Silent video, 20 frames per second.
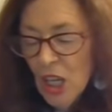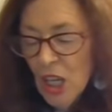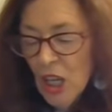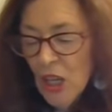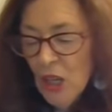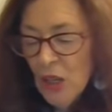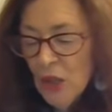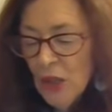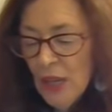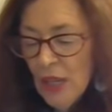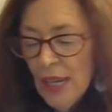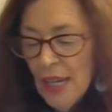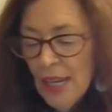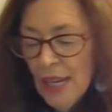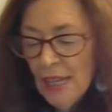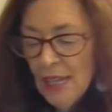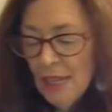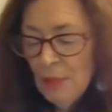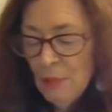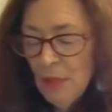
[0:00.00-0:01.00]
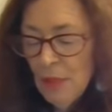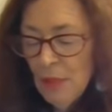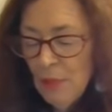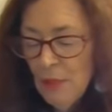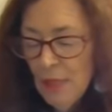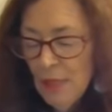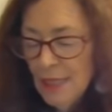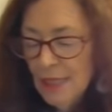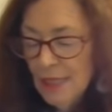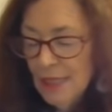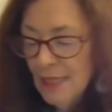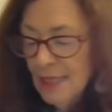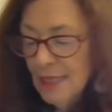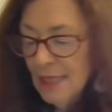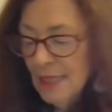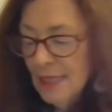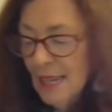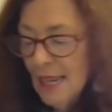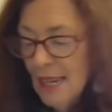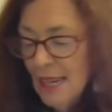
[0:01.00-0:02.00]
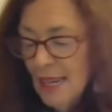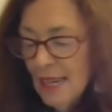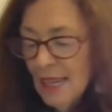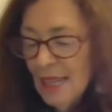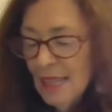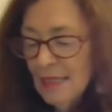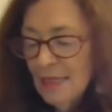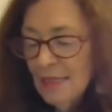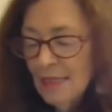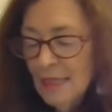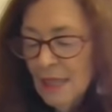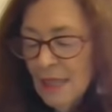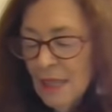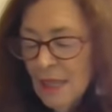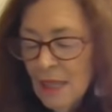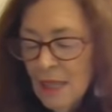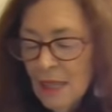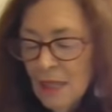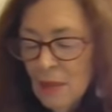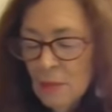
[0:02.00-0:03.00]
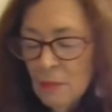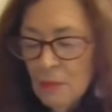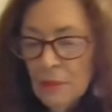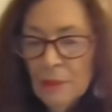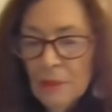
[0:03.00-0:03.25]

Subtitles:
Okay, let me mix these cards up.